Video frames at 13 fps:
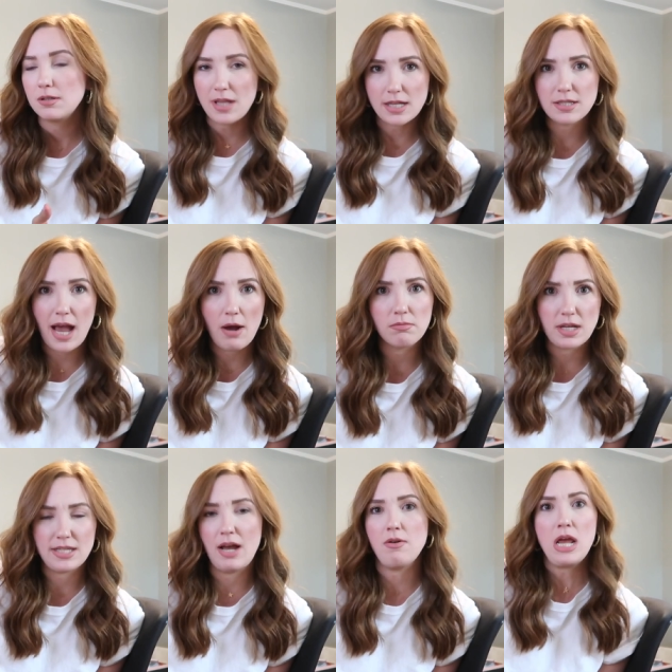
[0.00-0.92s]
that's how
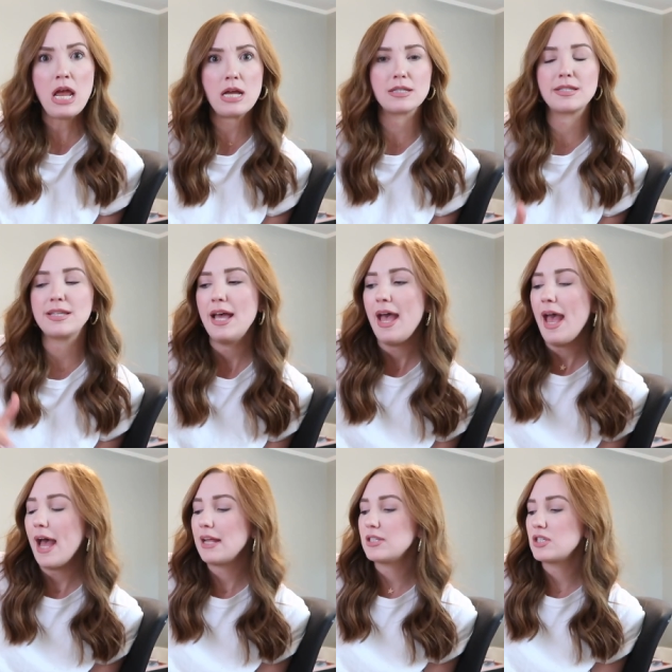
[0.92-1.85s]
that's how it is
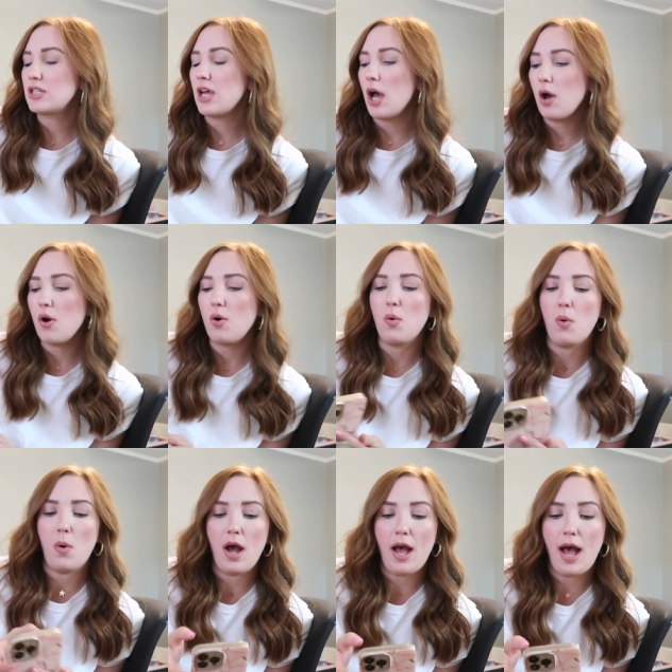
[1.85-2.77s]
and
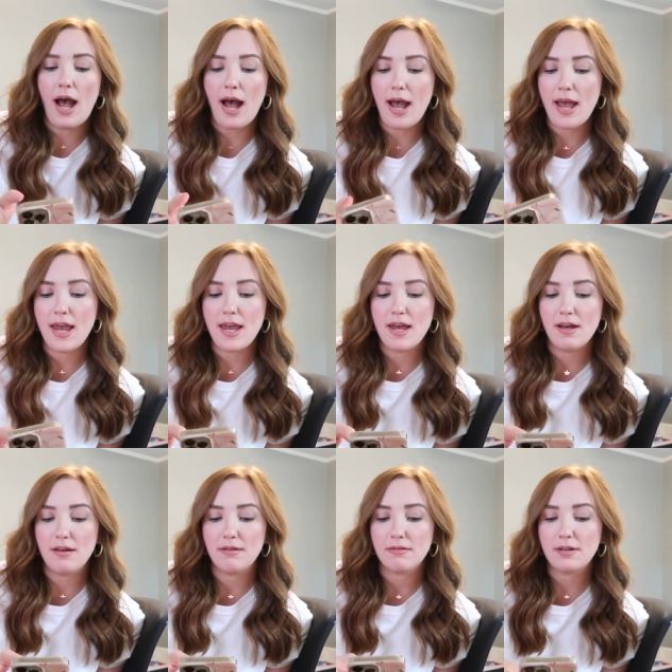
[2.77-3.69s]
so
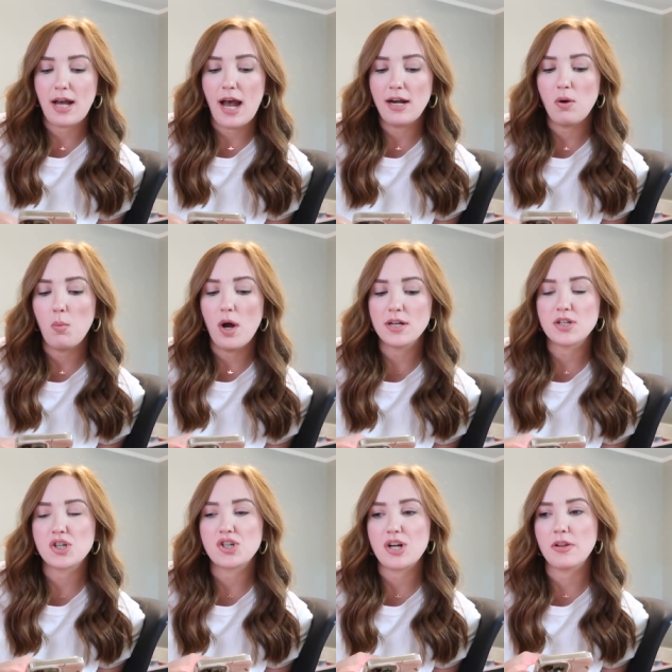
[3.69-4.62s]
i kind of want
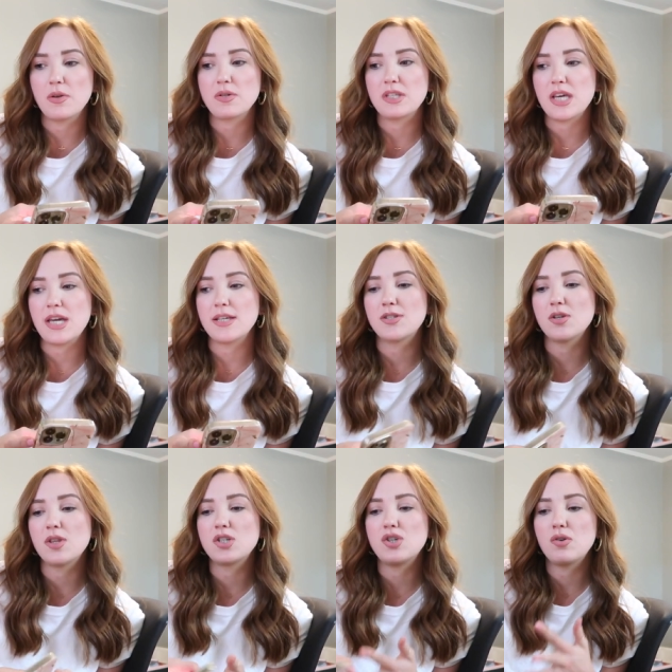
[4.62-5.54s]
to share those things
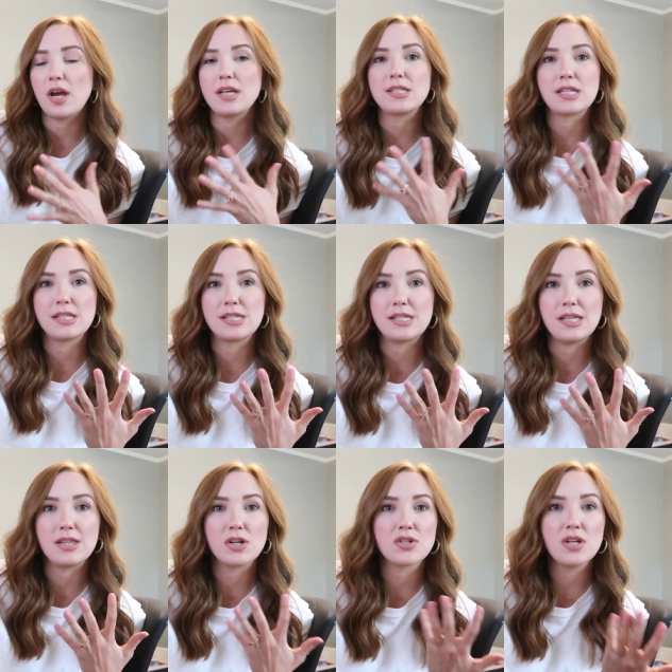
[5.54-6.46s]
so that you guys can
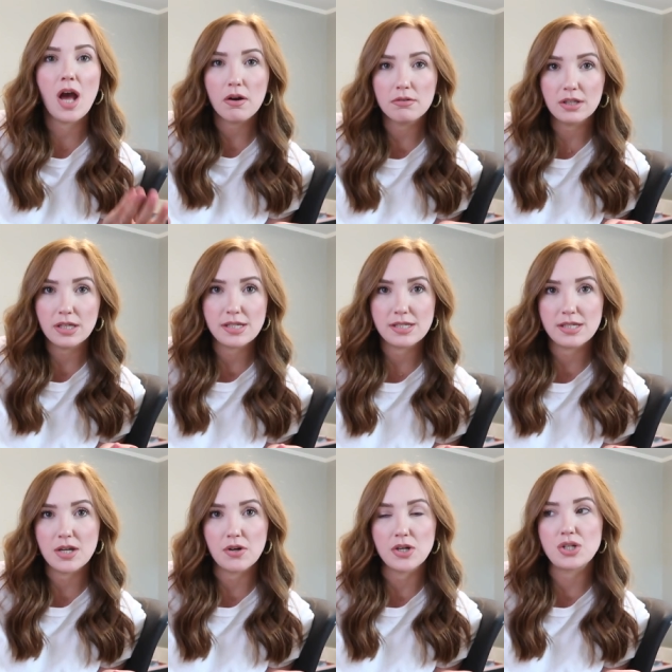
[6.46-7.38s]
see there's not really a
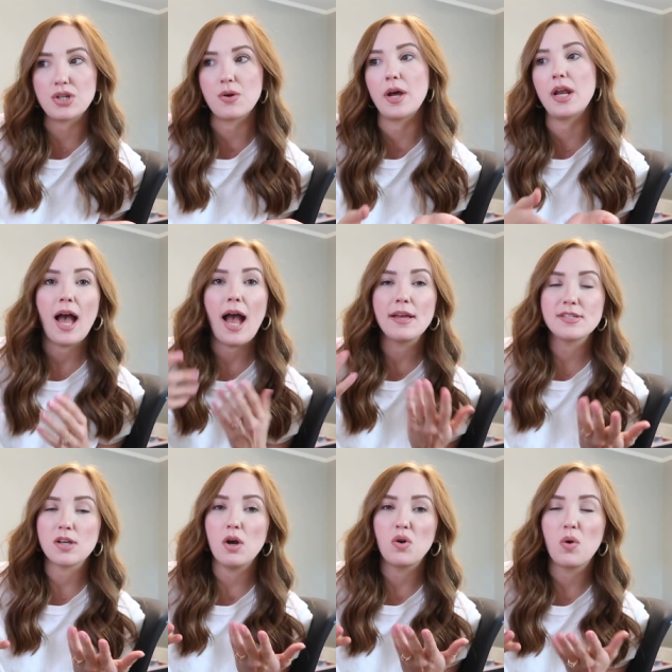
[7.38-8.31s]
secret to it i
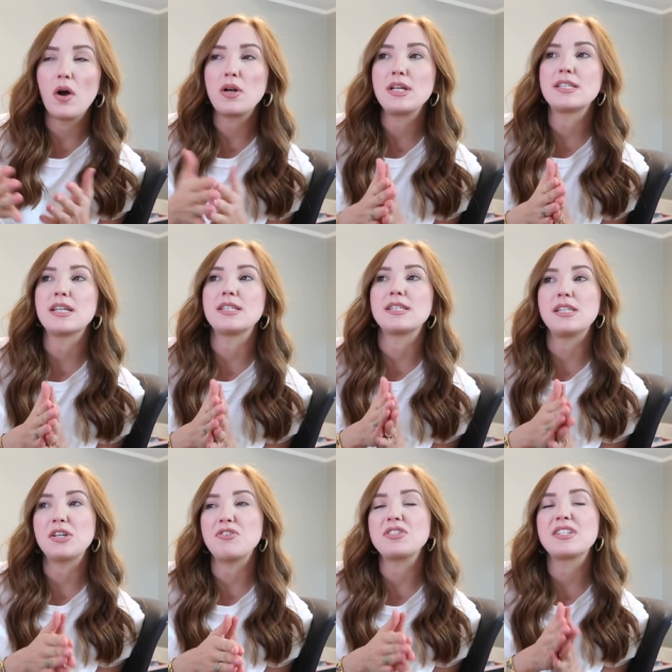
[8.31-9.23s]
saw a quote and it said the
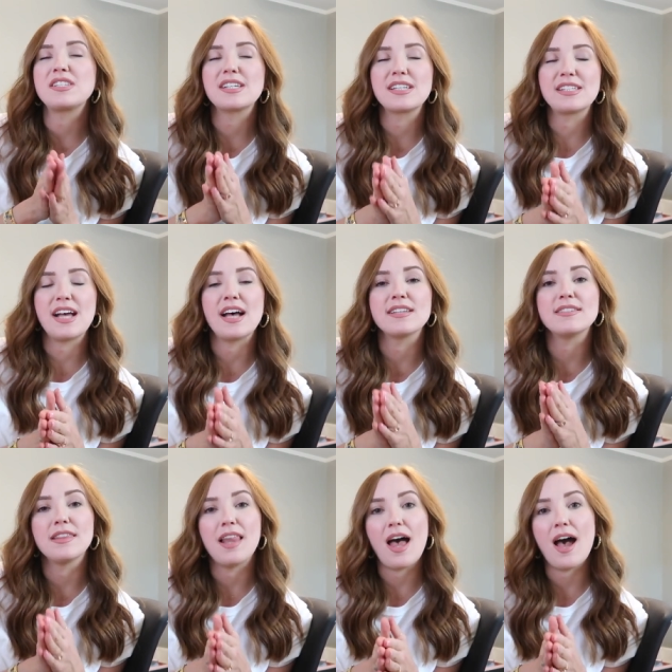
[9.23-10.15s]
secret to
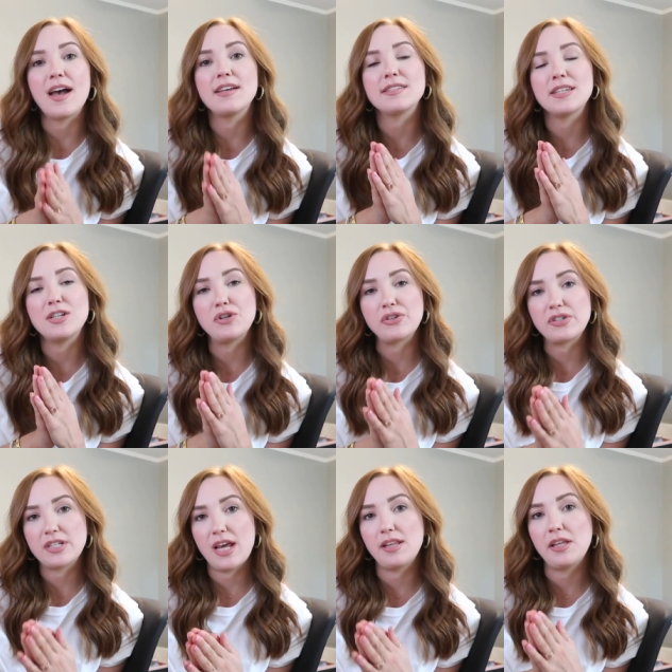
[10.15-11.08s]
success lies in your
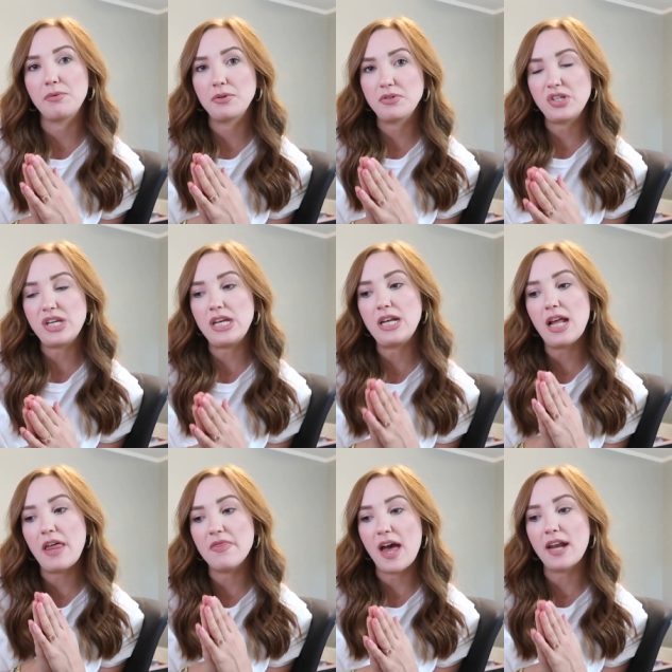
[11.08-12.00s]
daily routine
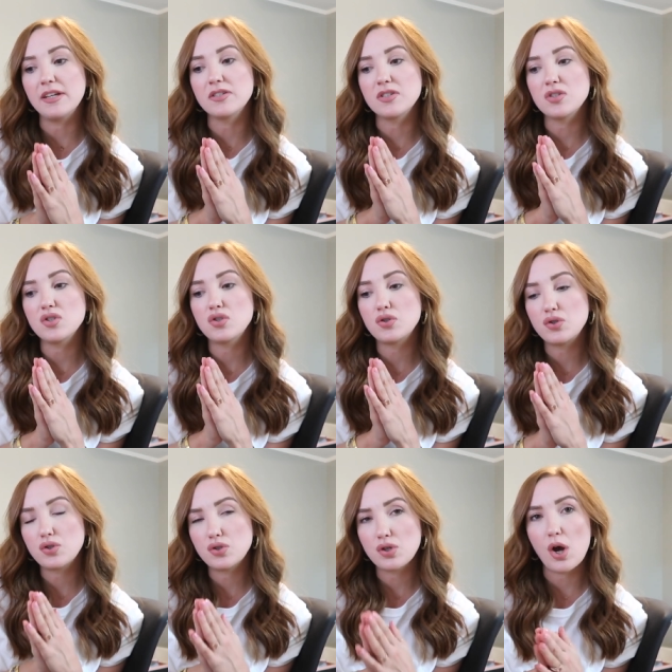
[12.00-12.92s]
and that is
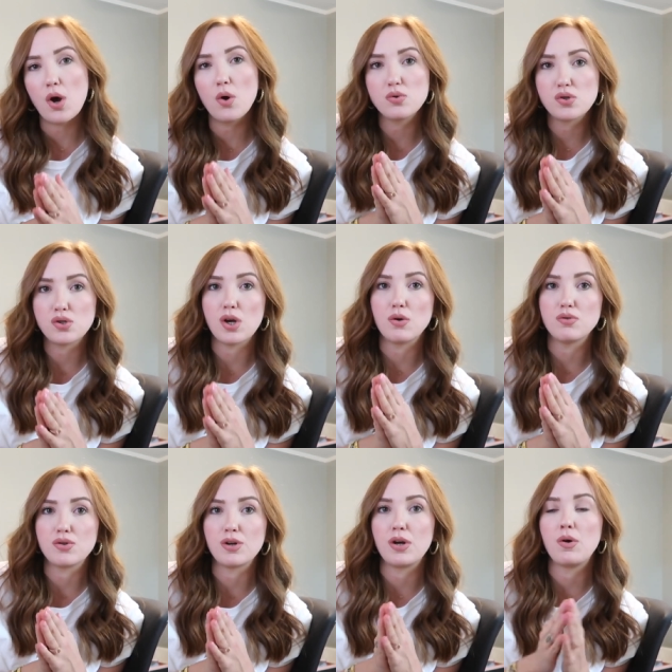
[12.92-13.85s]
so so
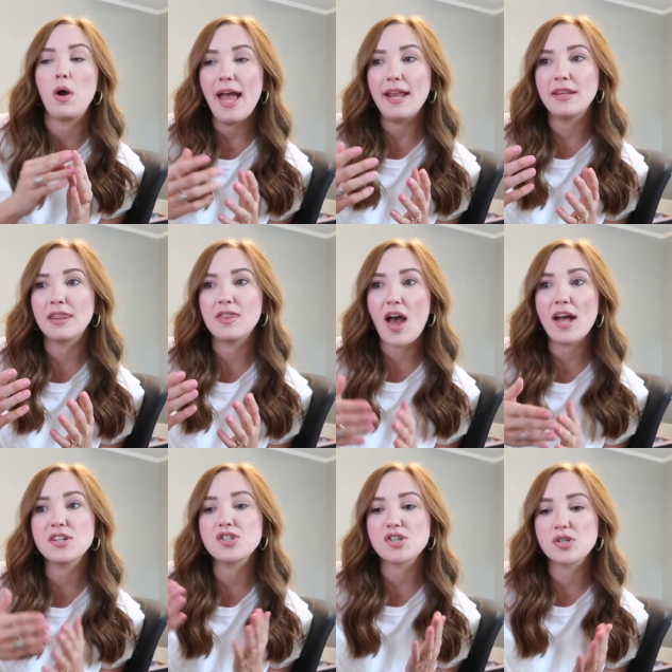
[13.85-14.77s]
true and
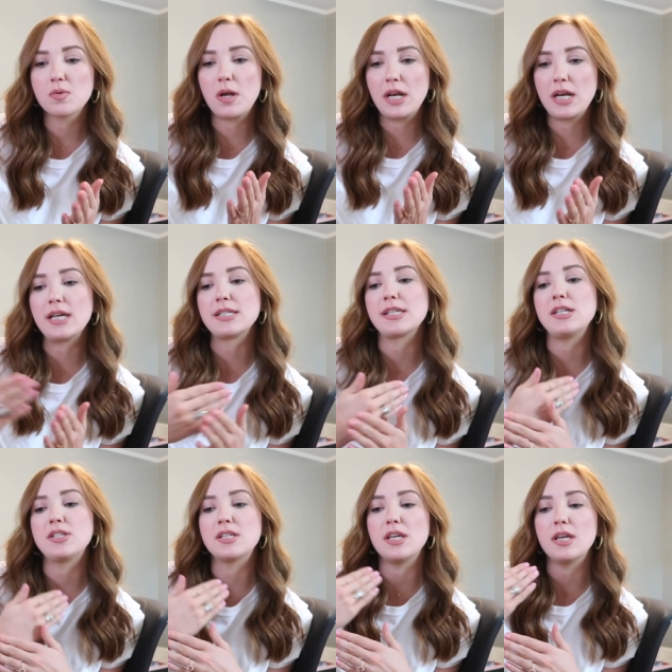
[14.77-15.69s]
that's just what it is
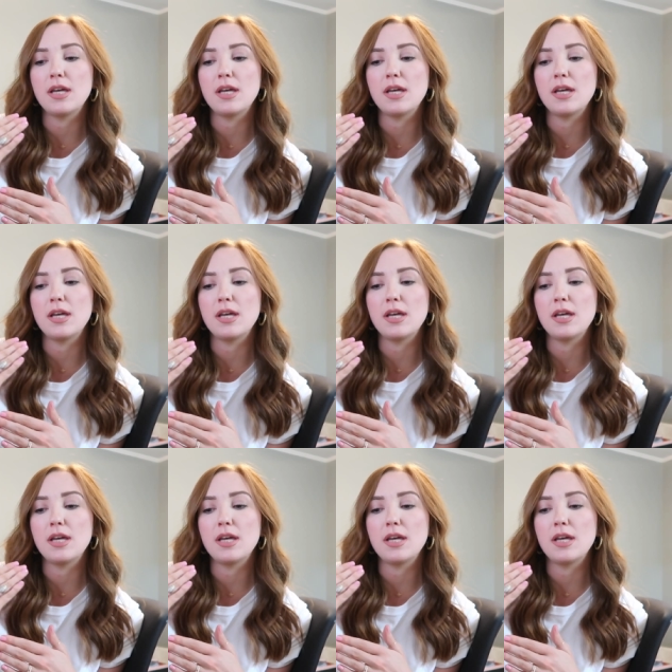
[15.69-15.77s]
it's